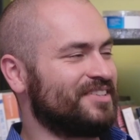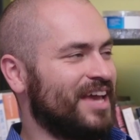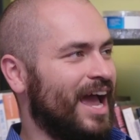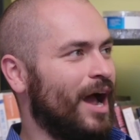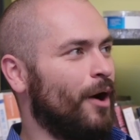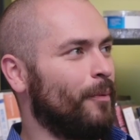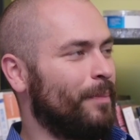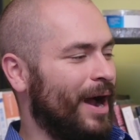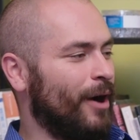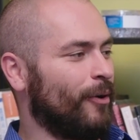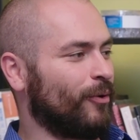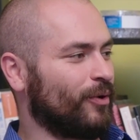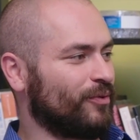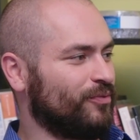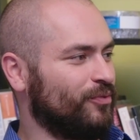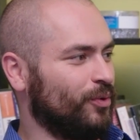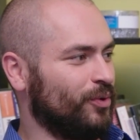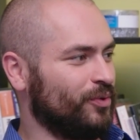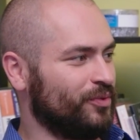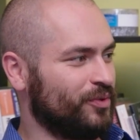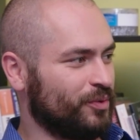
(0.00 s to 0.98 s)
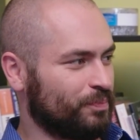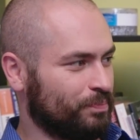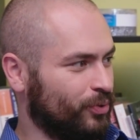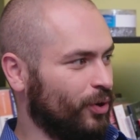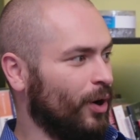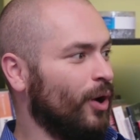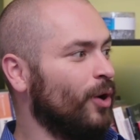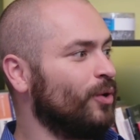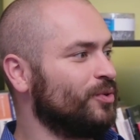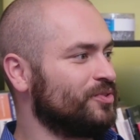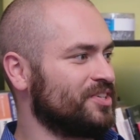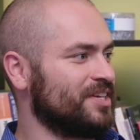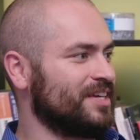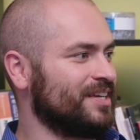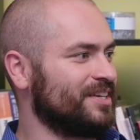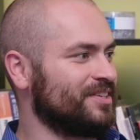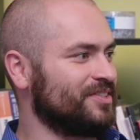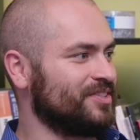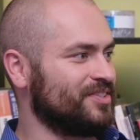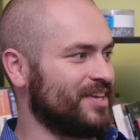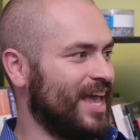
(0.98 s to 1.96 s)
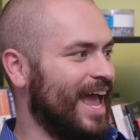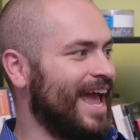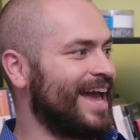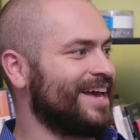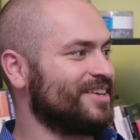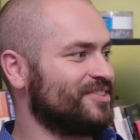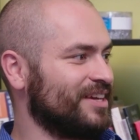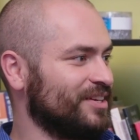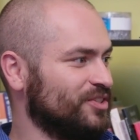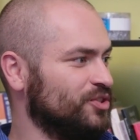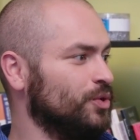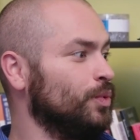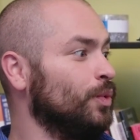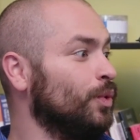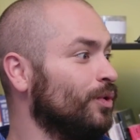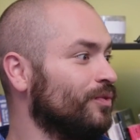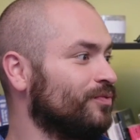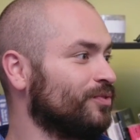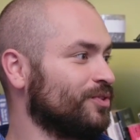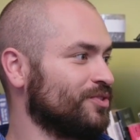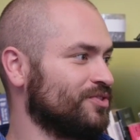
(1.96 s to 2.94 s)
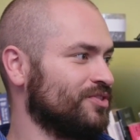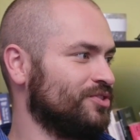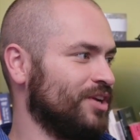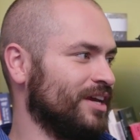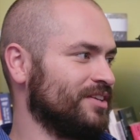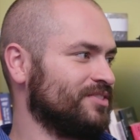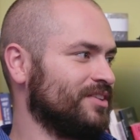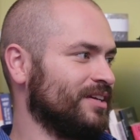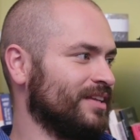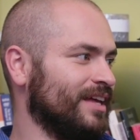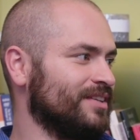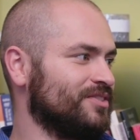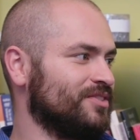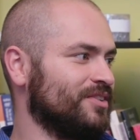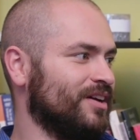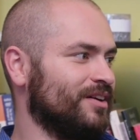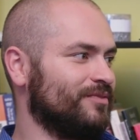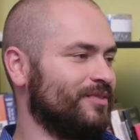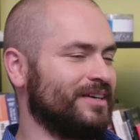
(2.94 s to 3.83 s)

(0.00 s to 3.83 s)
how powerful the prose is as a tool for suggesting that stuff.